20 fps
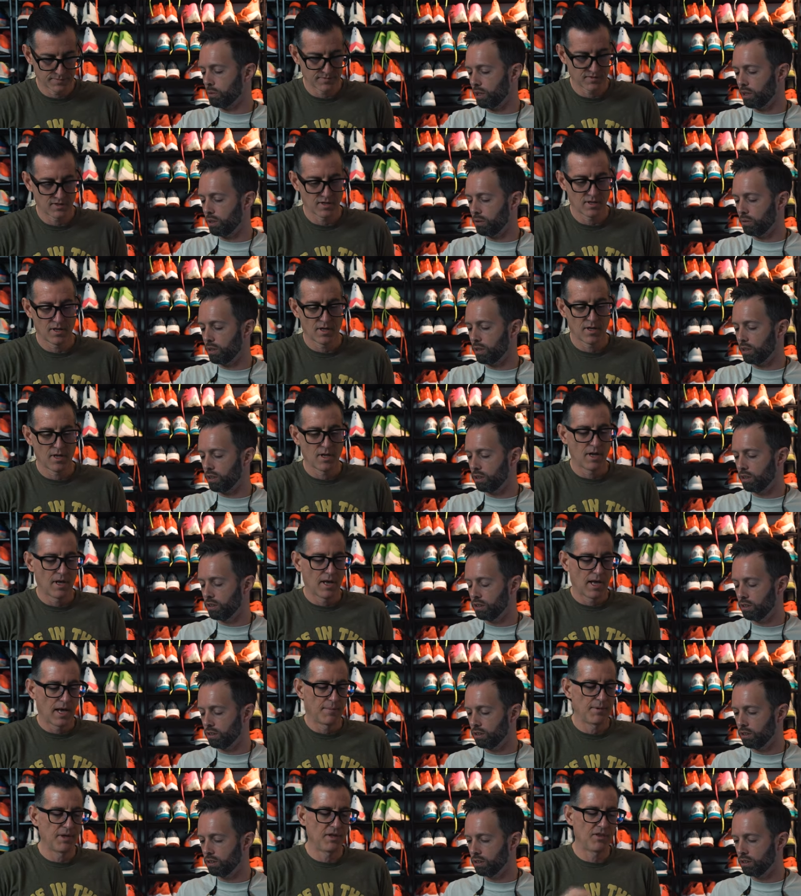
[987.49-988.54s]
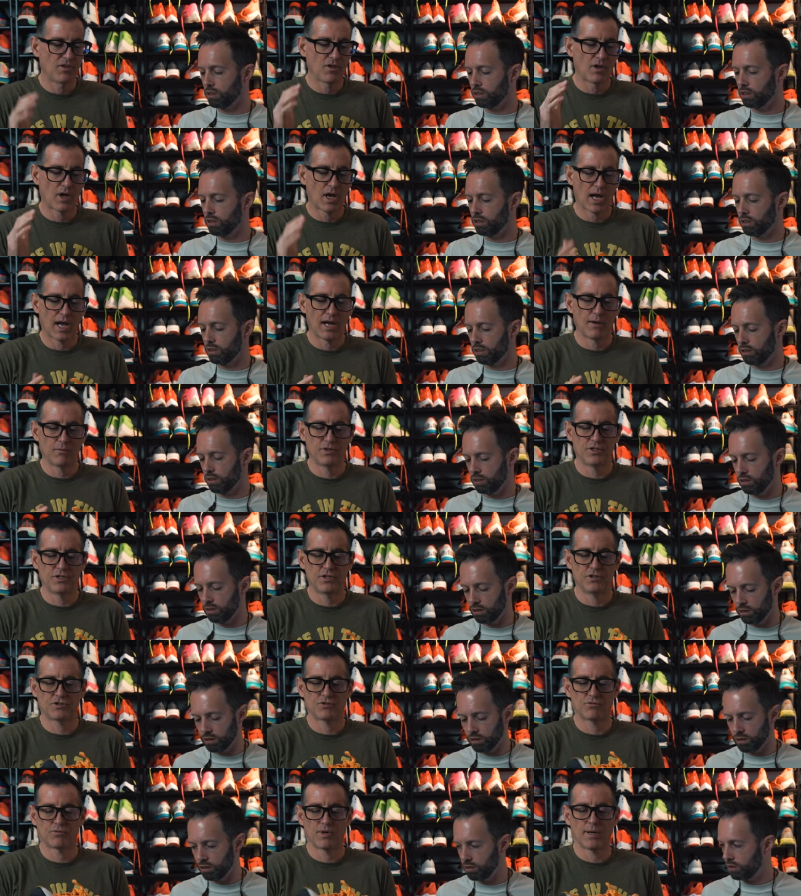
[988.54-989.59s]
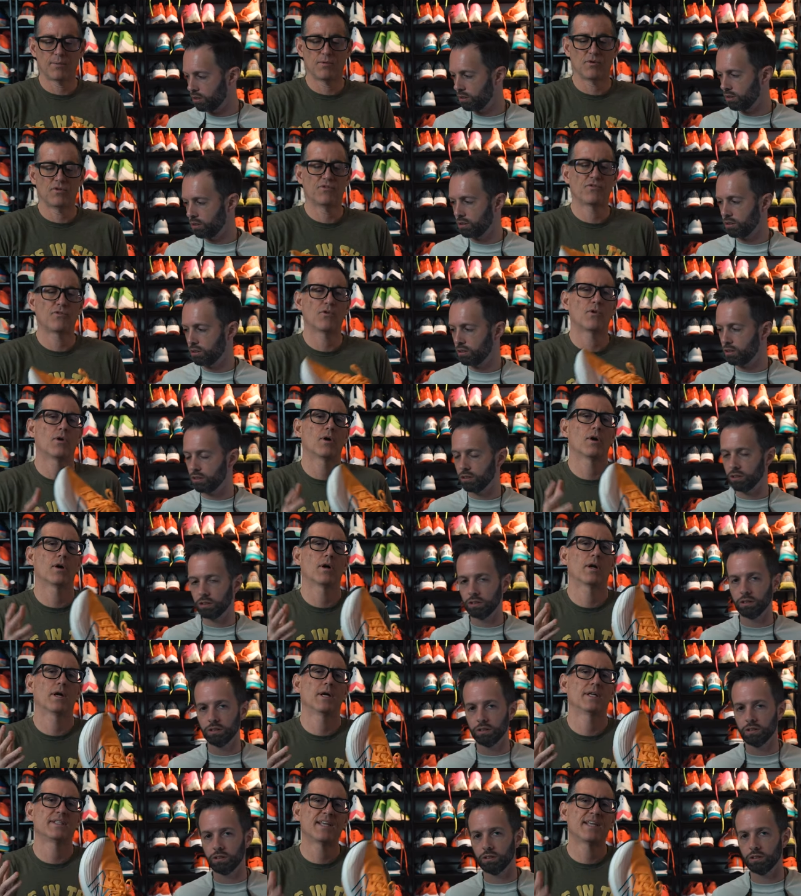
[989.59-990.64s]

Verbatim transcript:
Speaker 1: by the way? I mean, I would use the Rebel for a